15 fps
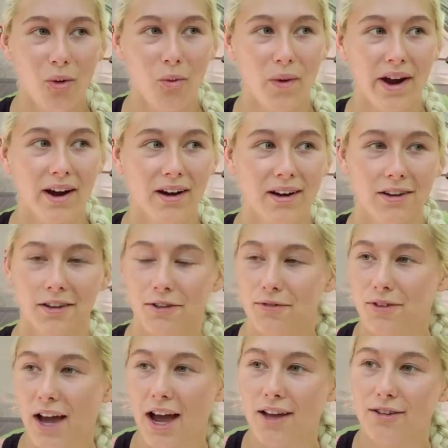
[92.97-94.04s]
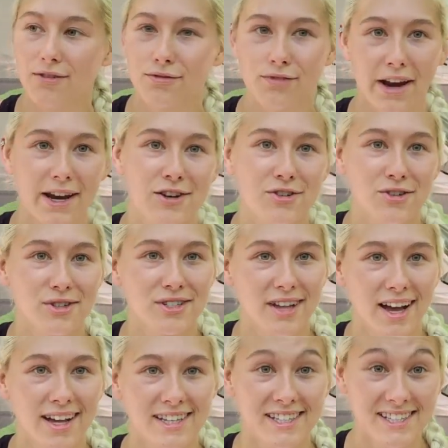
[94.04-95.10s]
where you've got rangers
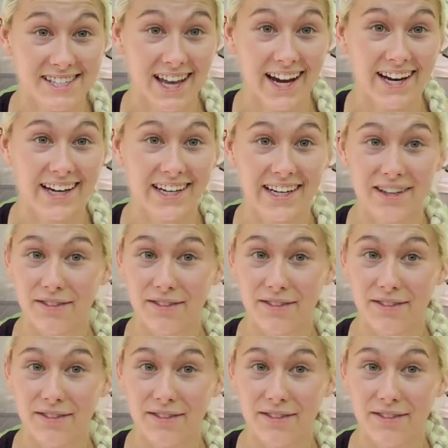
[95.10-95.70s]
on site